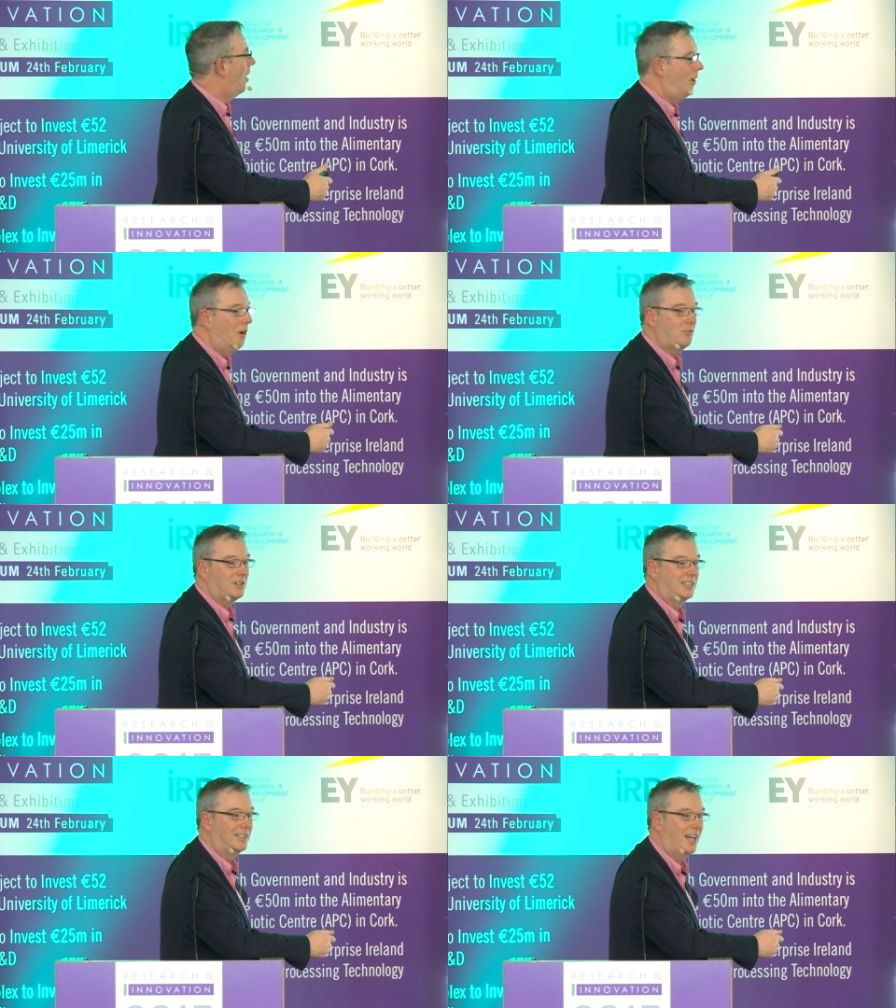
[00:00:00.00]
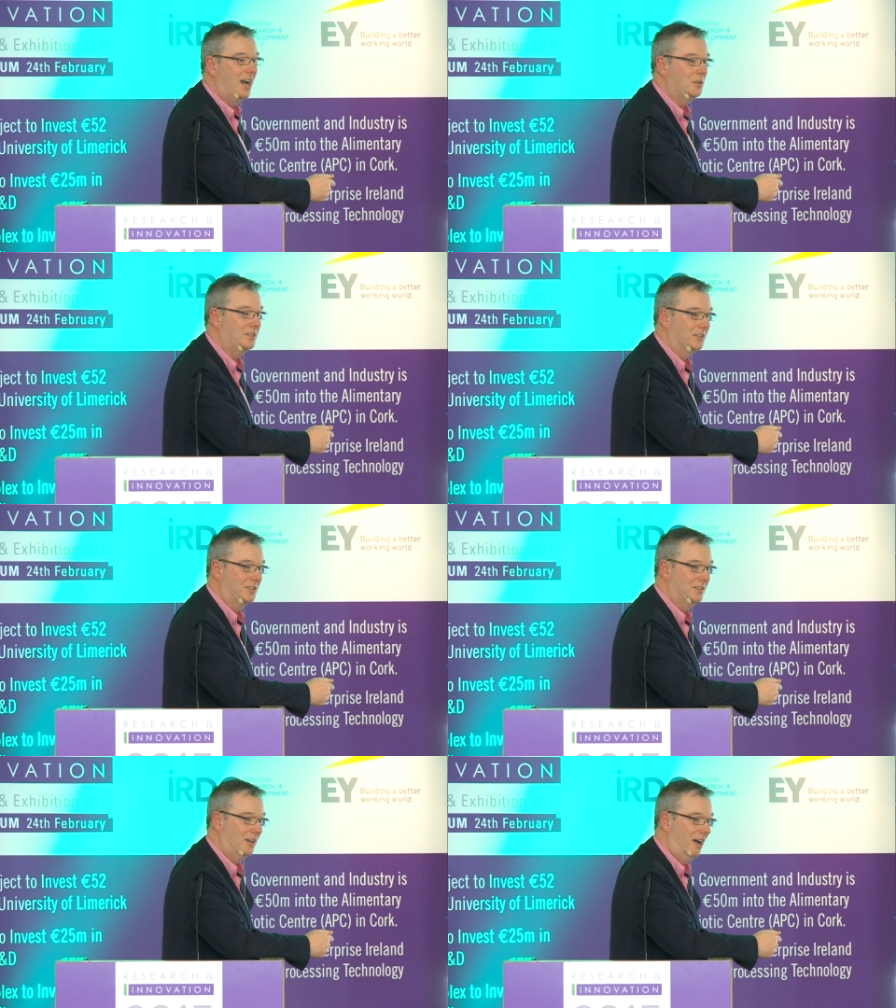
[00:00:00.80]
hundreds of
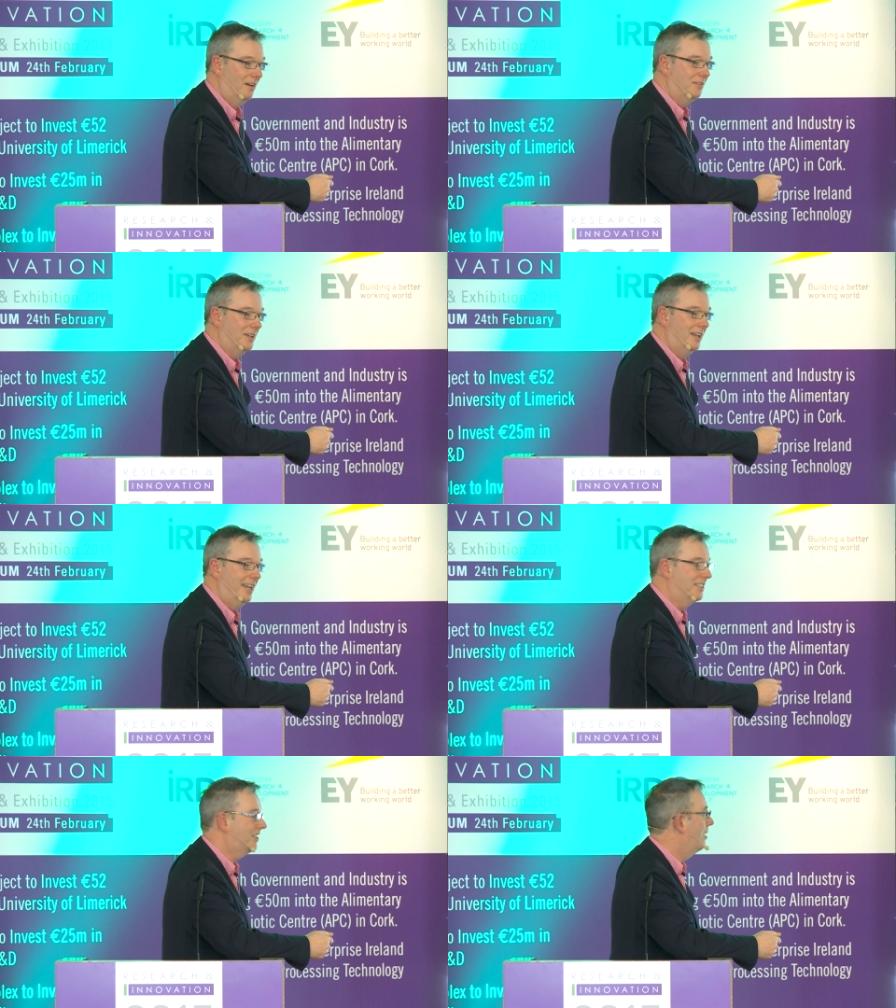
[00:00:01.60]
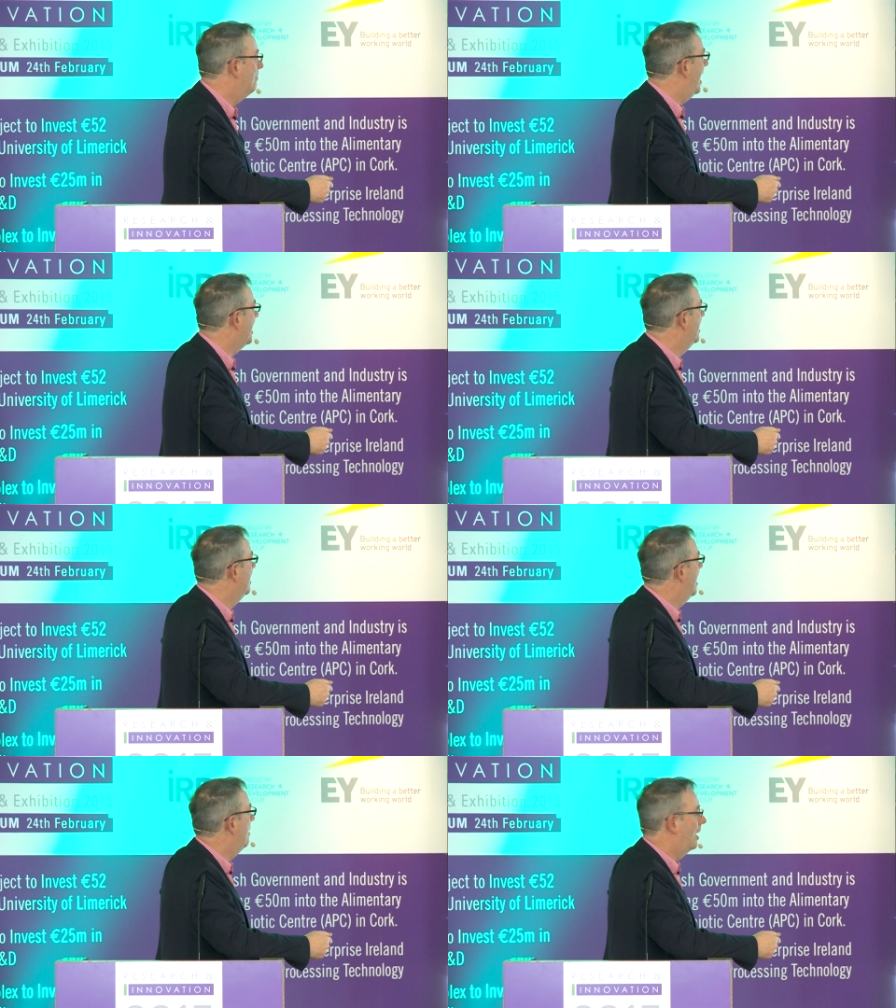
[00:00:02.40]
thousands of hits come back
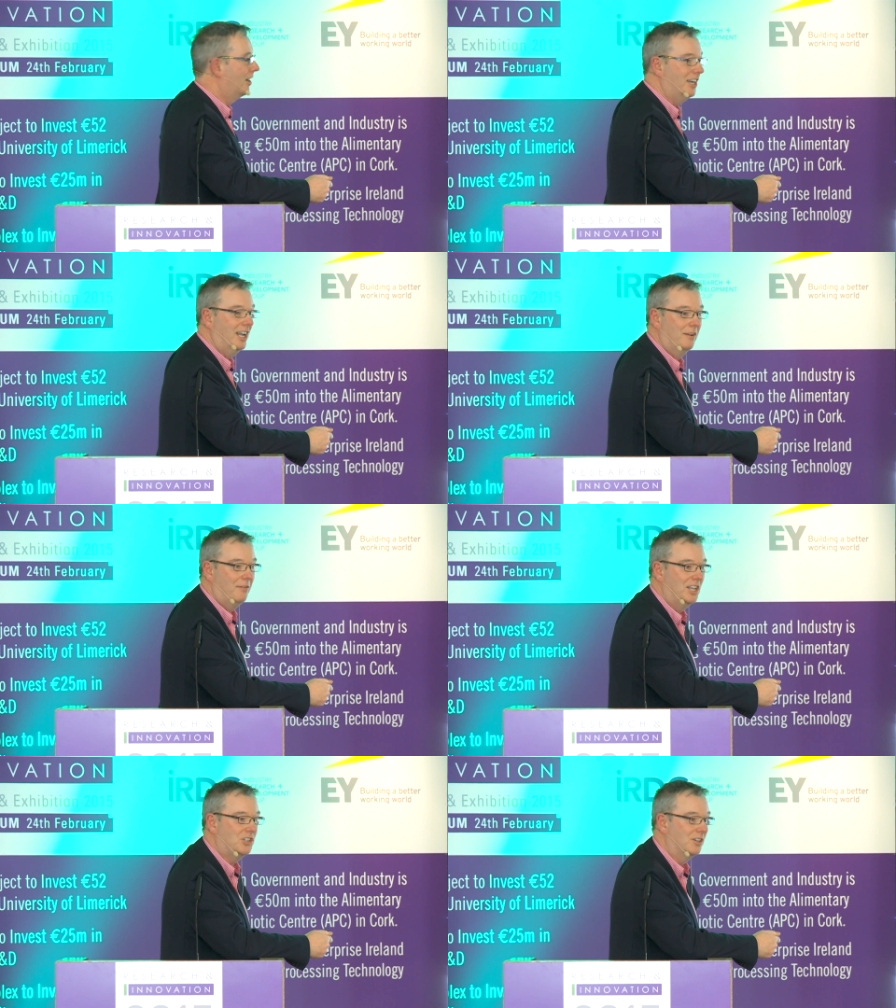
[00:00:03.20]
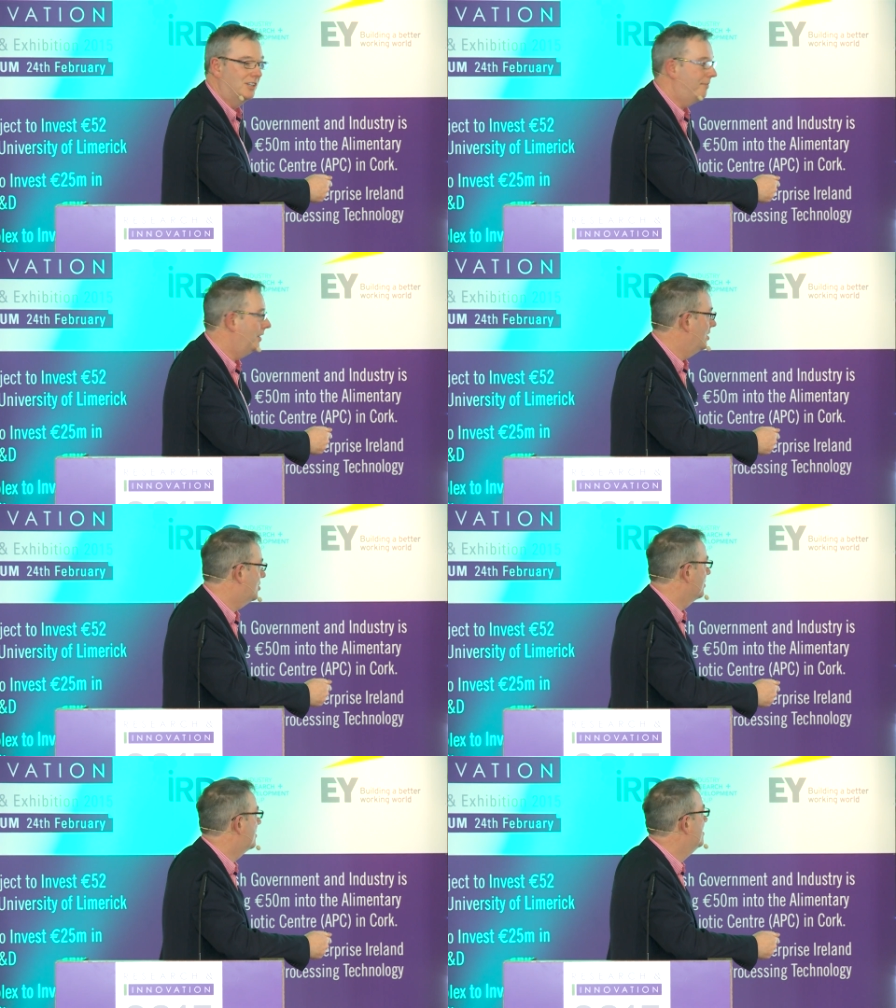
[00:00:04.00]
about innovation
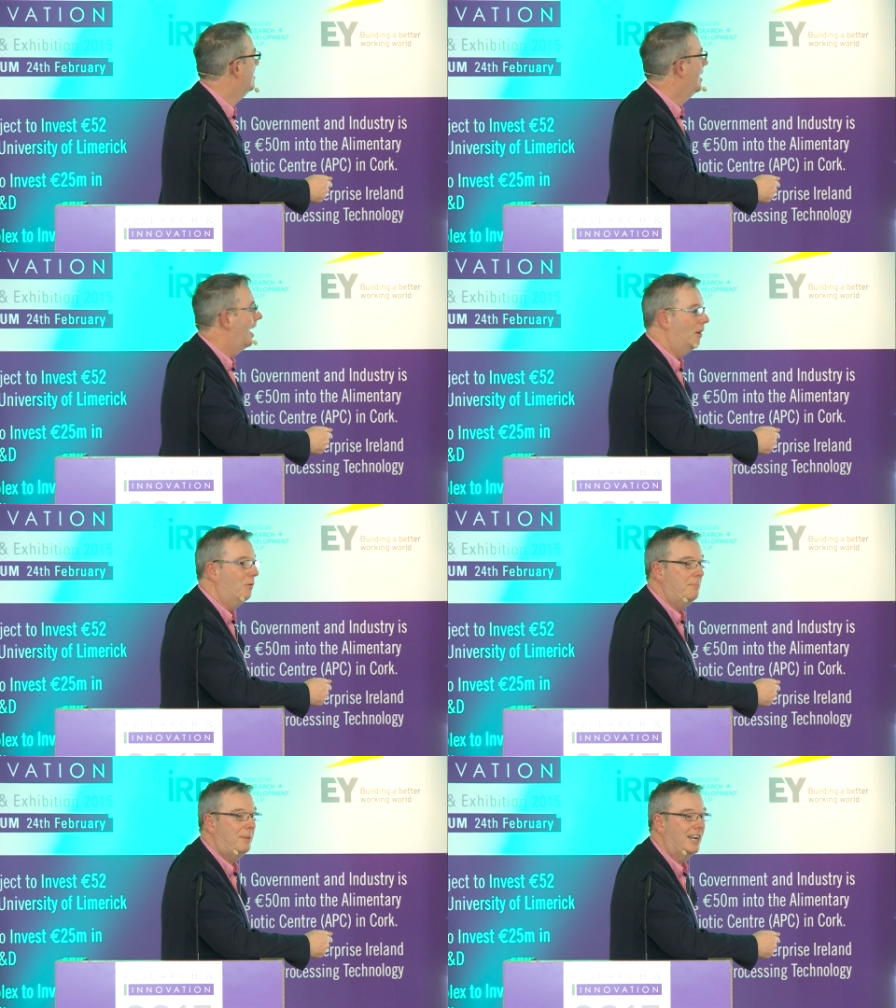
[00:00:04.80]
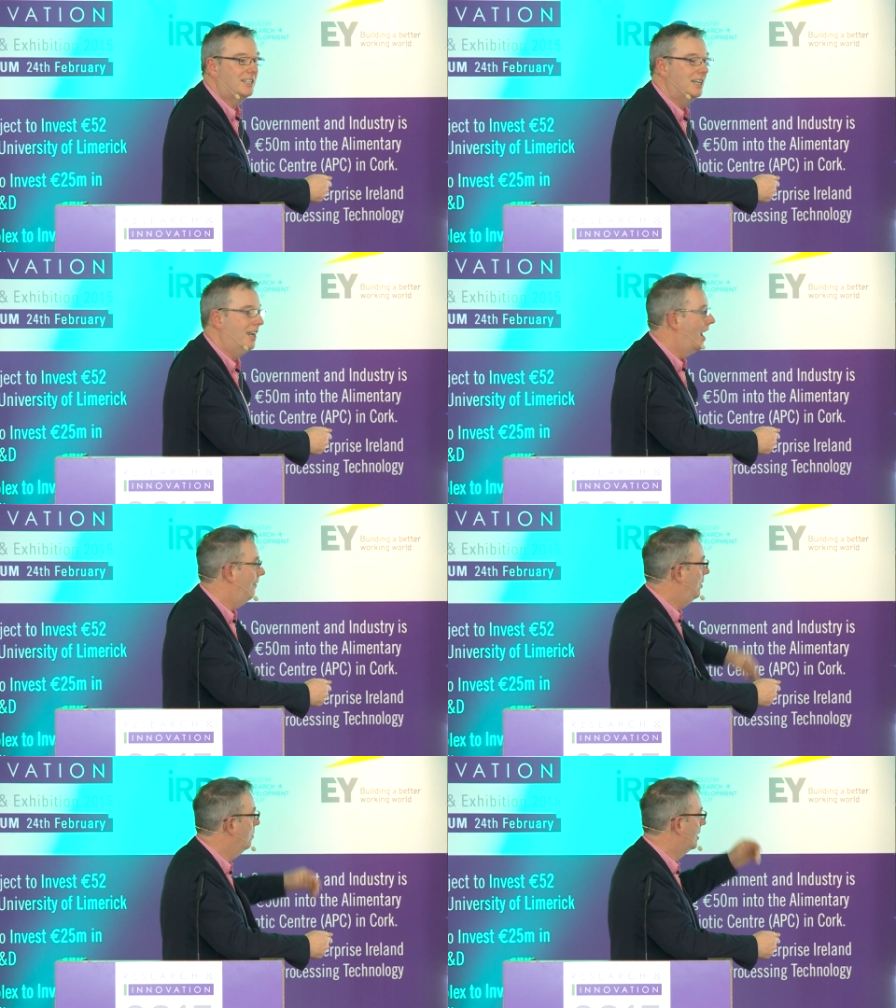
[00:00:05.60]
definitions, and we picked a few